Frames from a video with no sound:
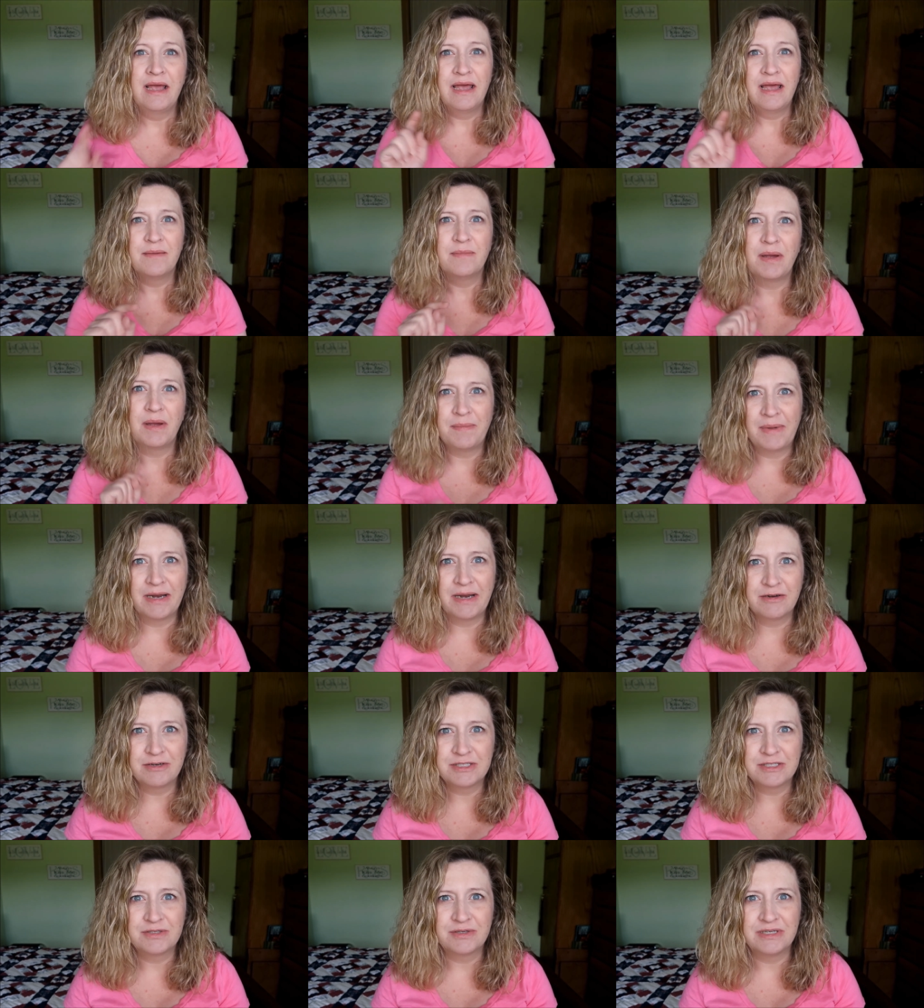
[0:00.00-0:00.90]
and my
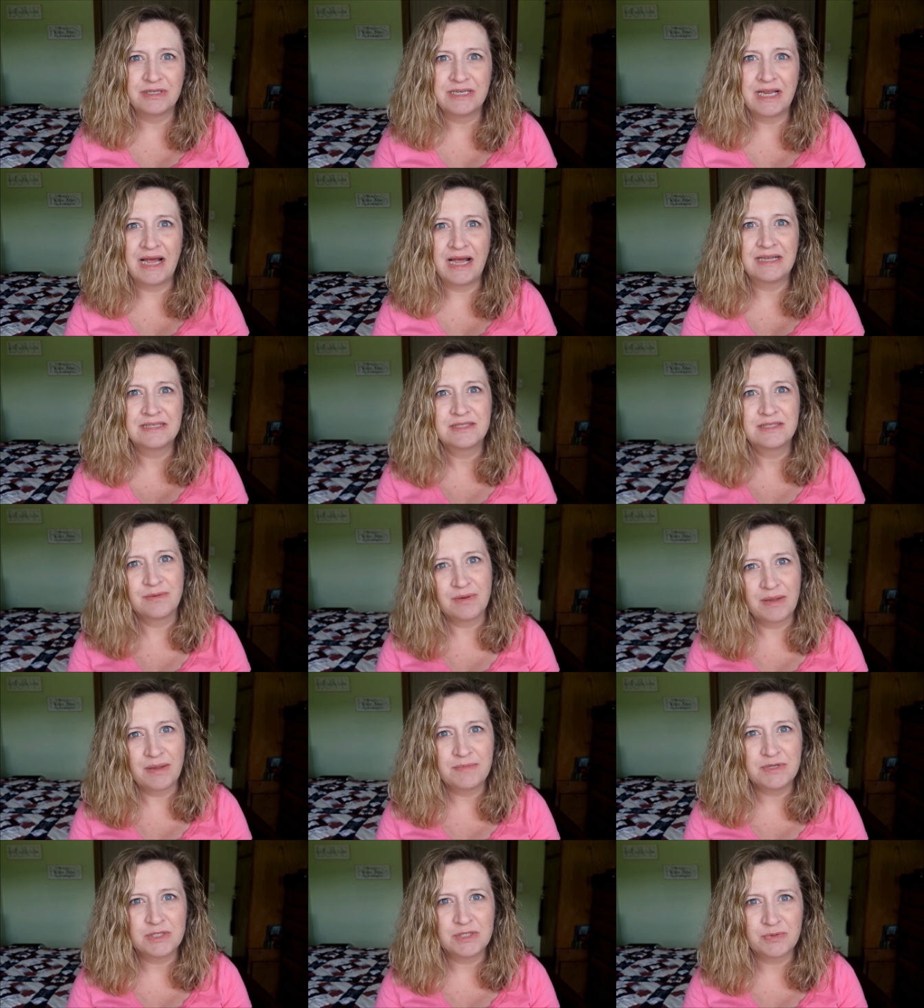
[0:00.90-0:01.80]
battery's gonna die, so
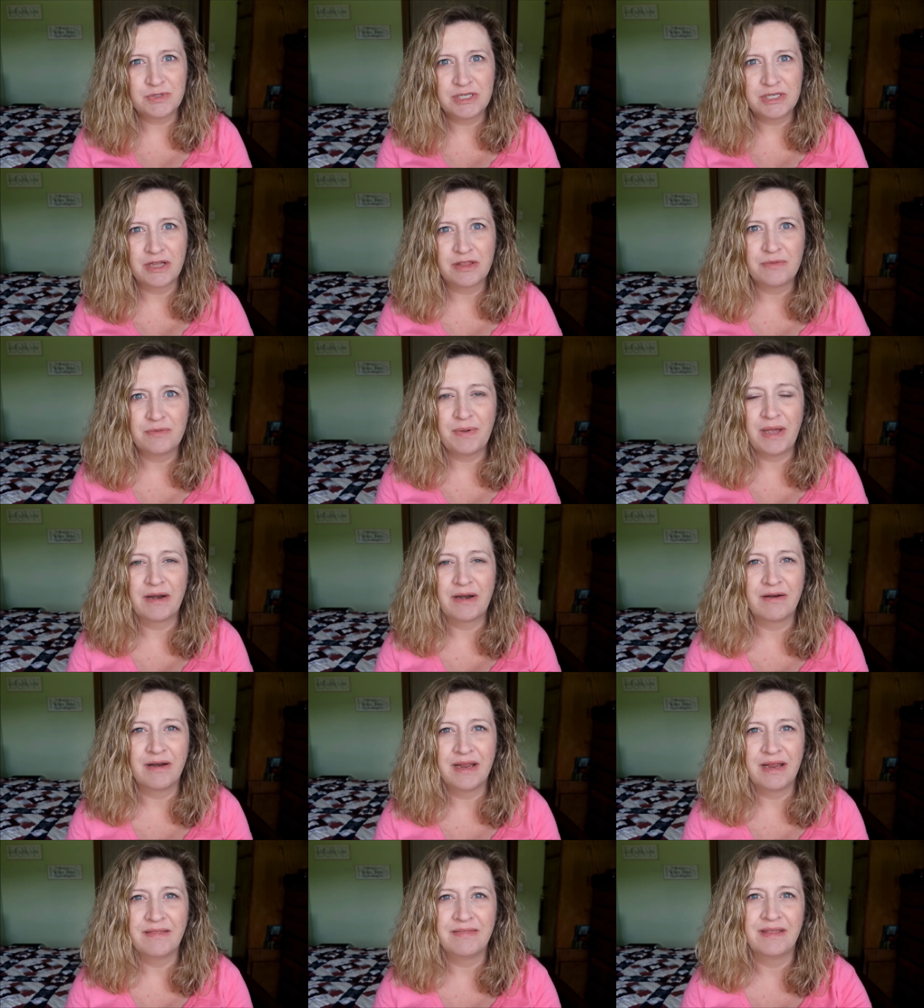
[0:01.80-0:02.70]
let me switch out the
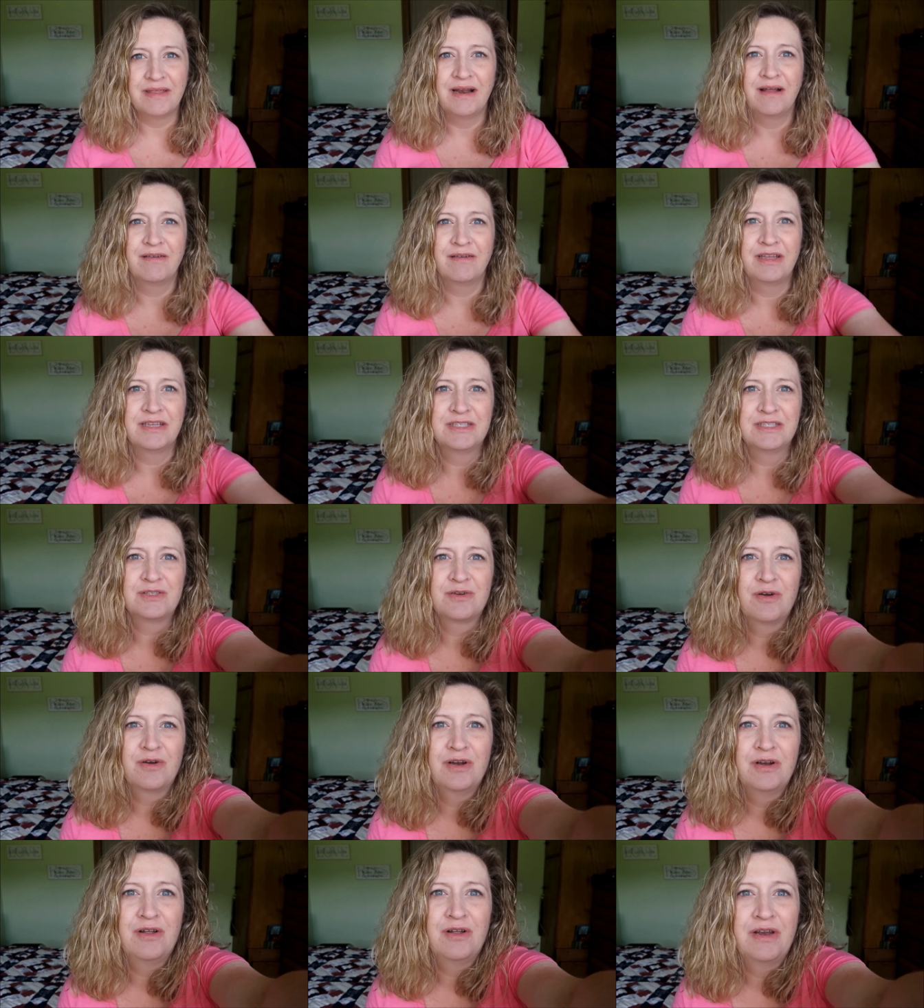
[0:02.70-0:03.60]
battery and then I'll get
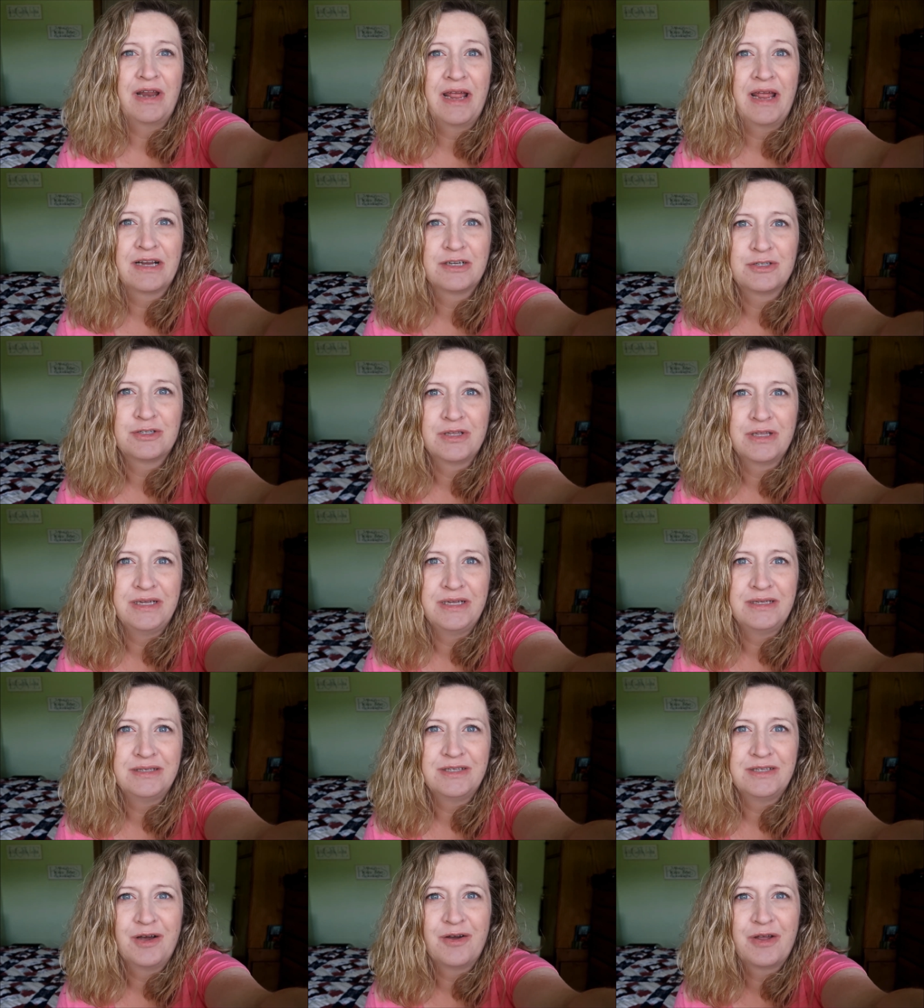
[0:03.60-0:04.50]
started on actually
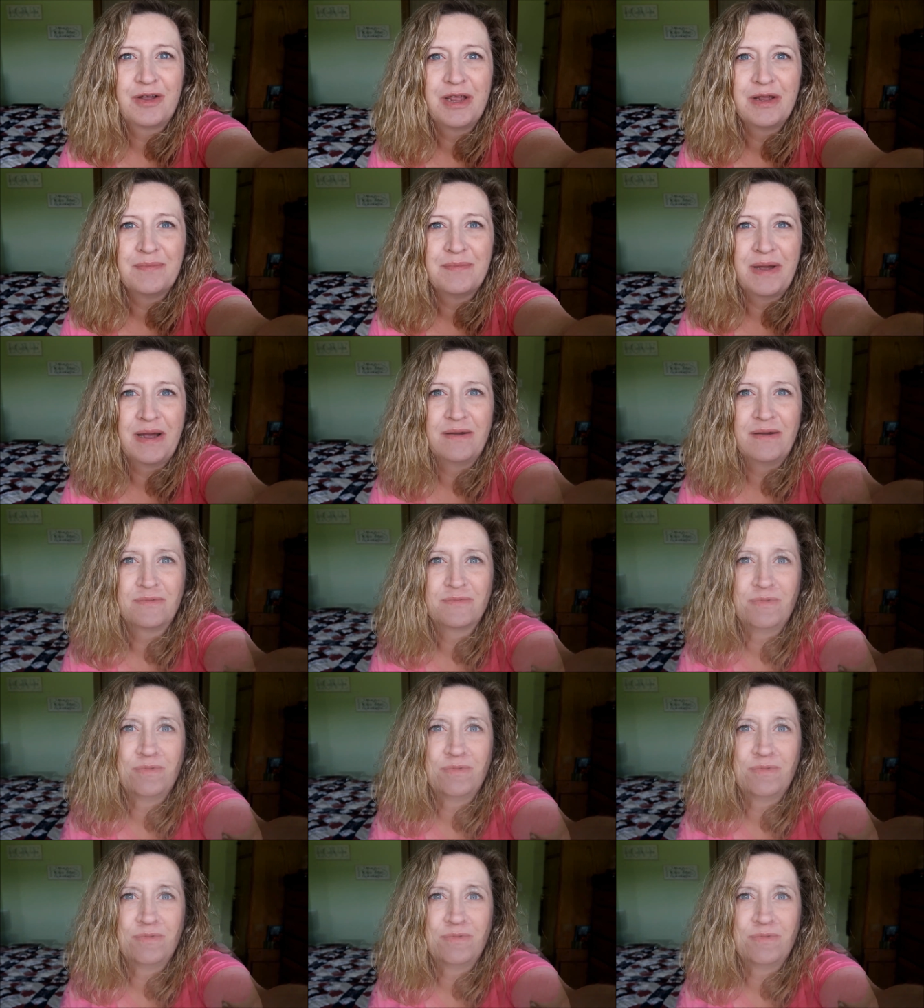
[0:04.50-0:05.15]
talking about